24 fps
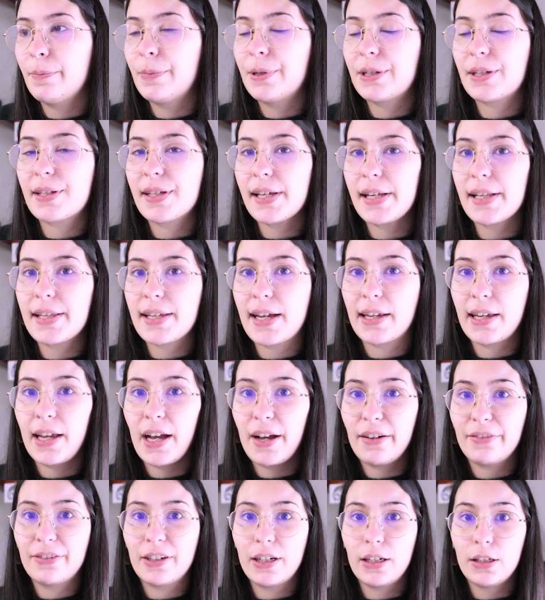But since I
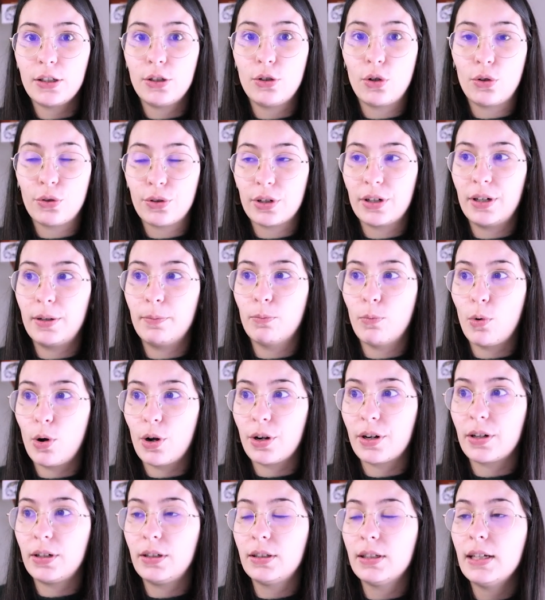have an older
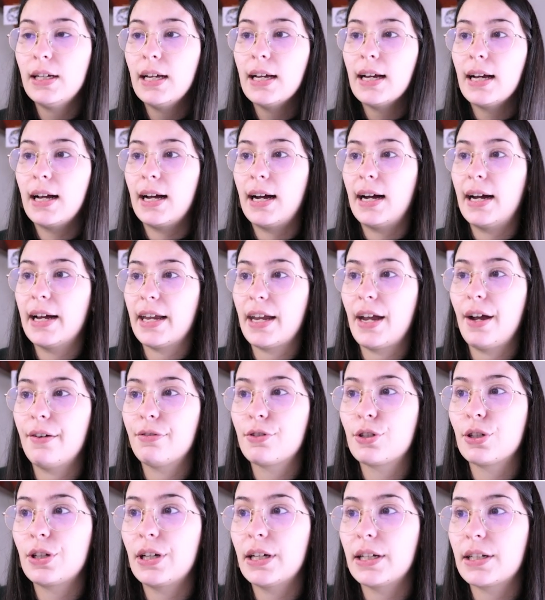model, I
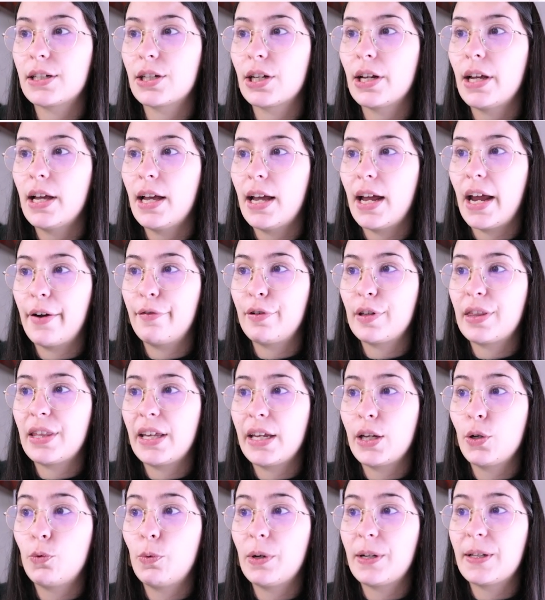have to cut
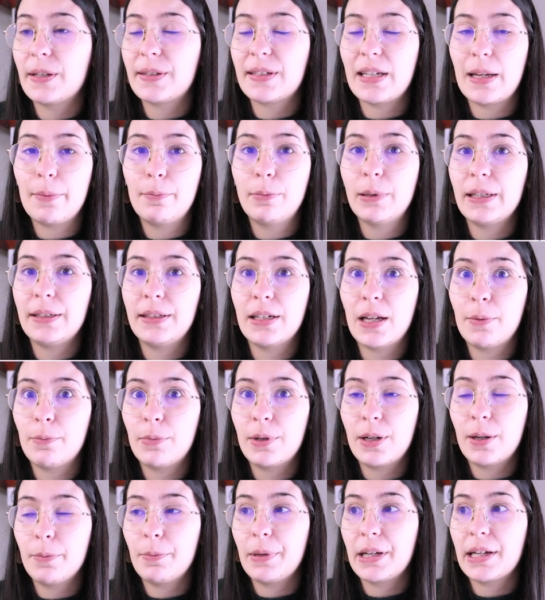everything with the same blade
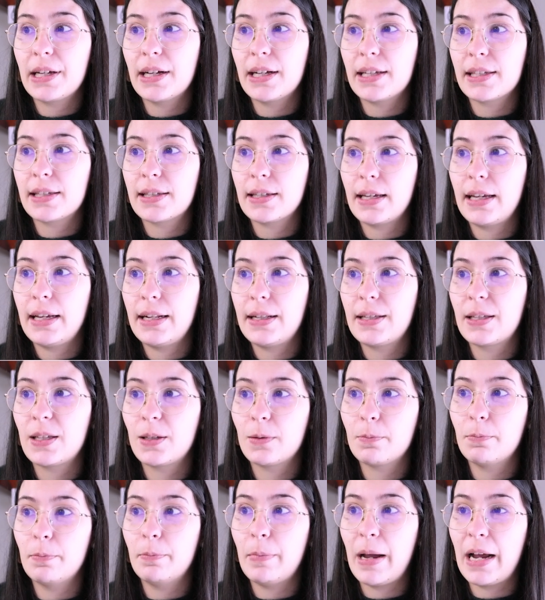number because
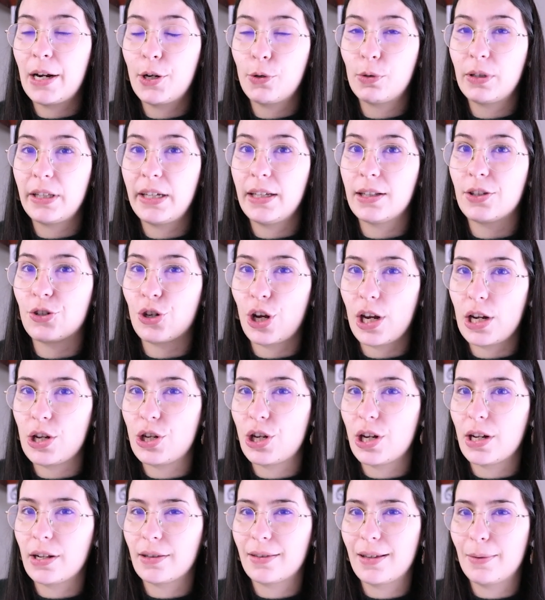it's manually
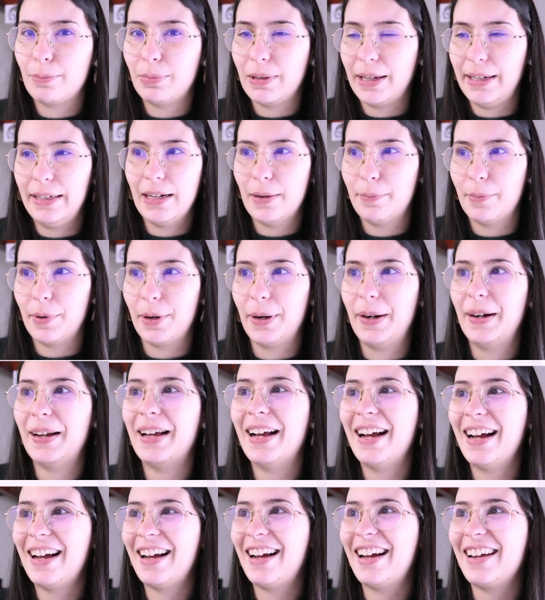changing the blade number.
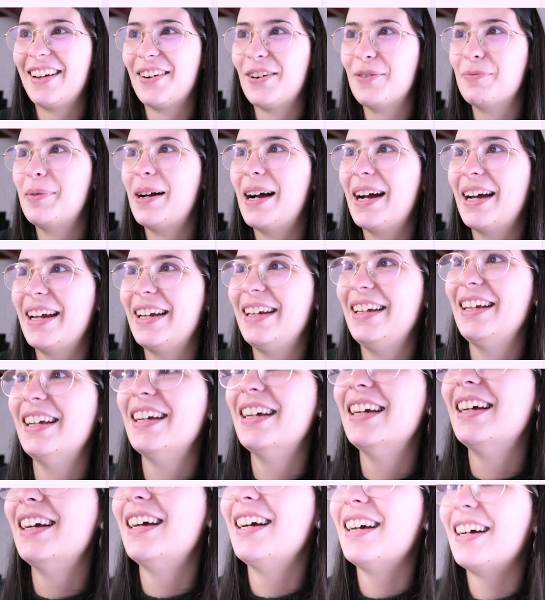I hope I
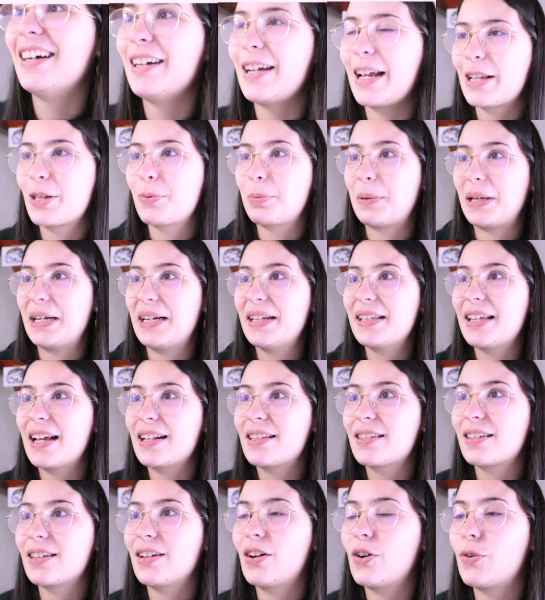explained
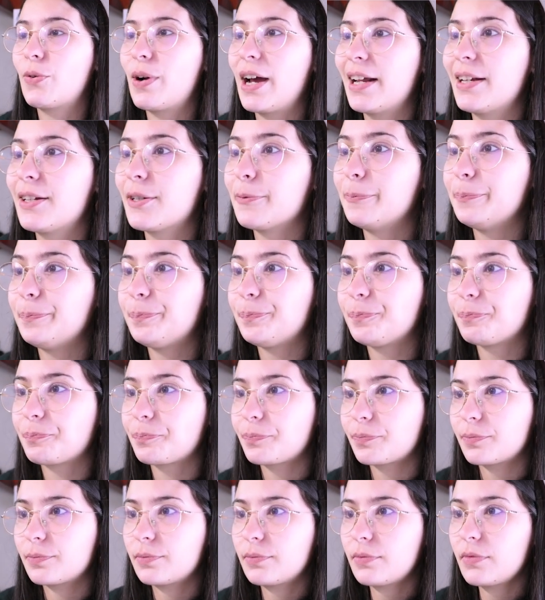that all right.
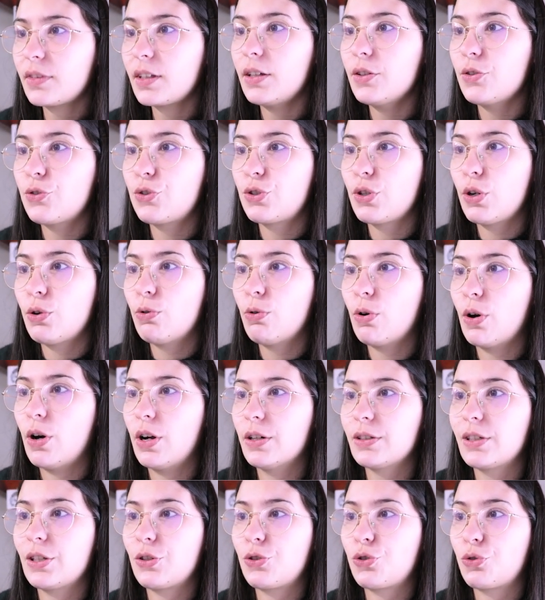So
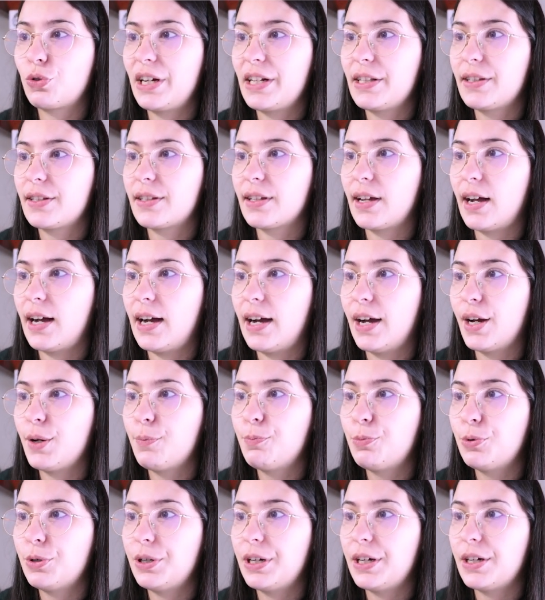on the strength, I
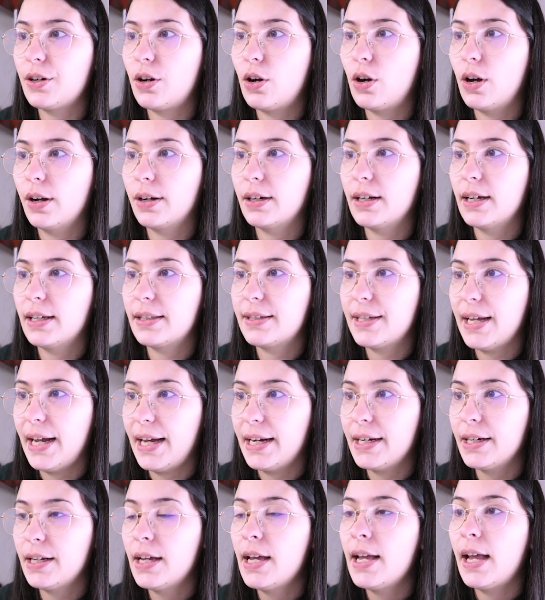put it on a
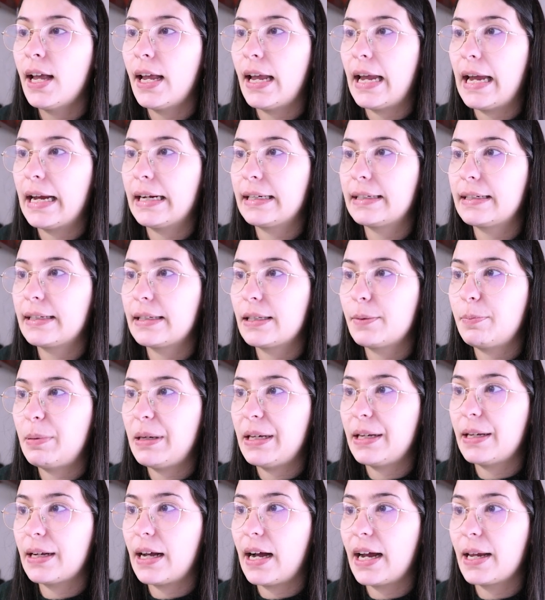10, and the
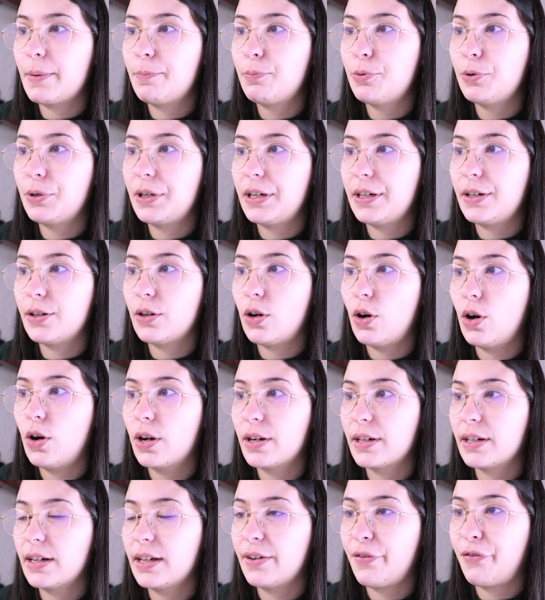speed I put it
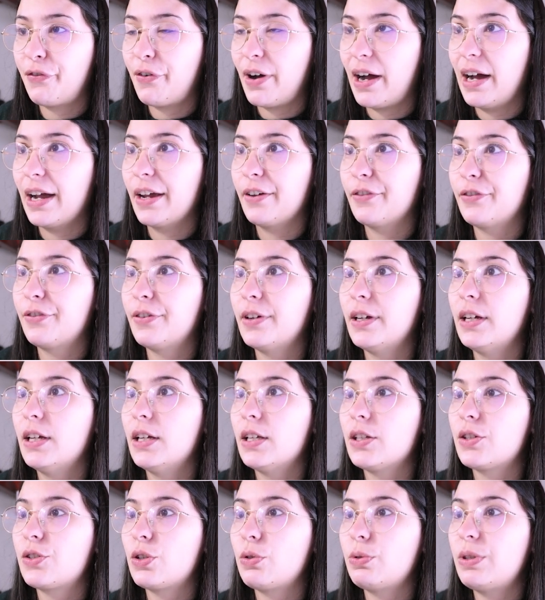on a 5.
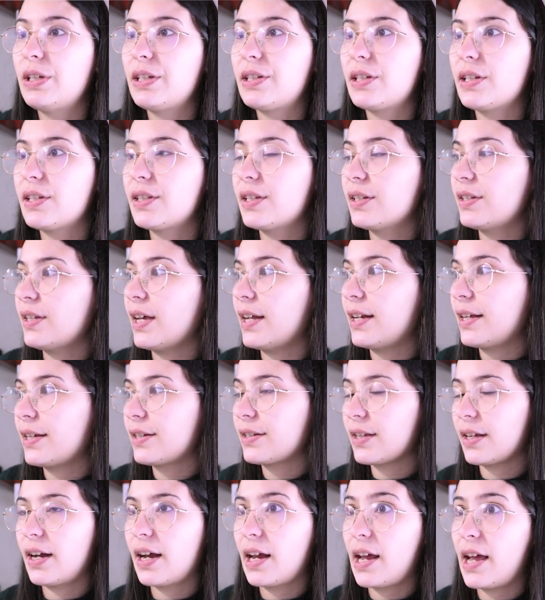So this is the settings
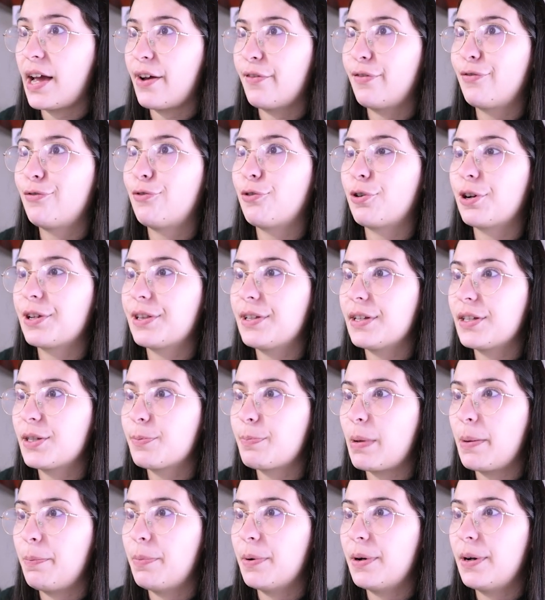that I have for this
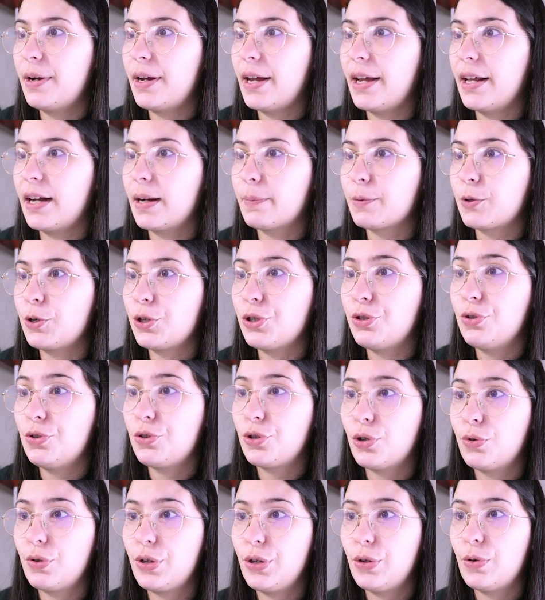paper, and I'm going to
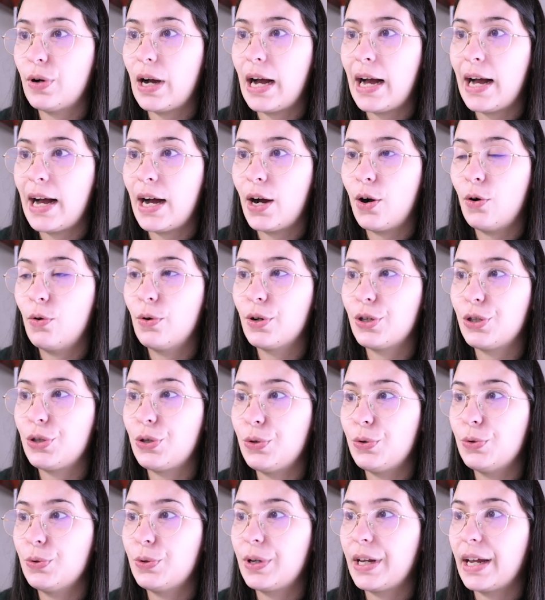show you how
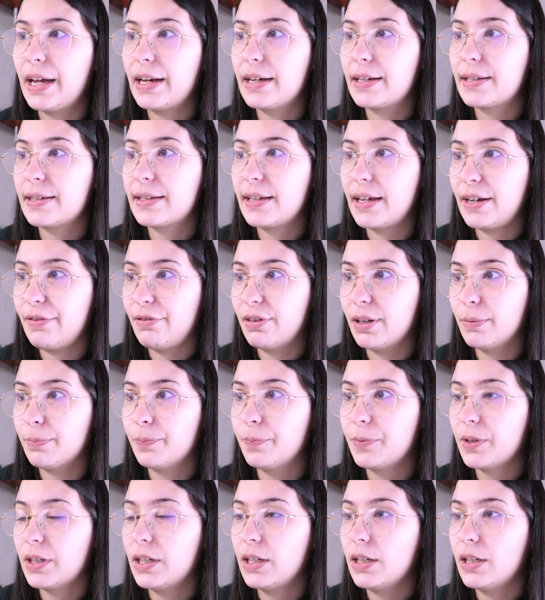you can save them.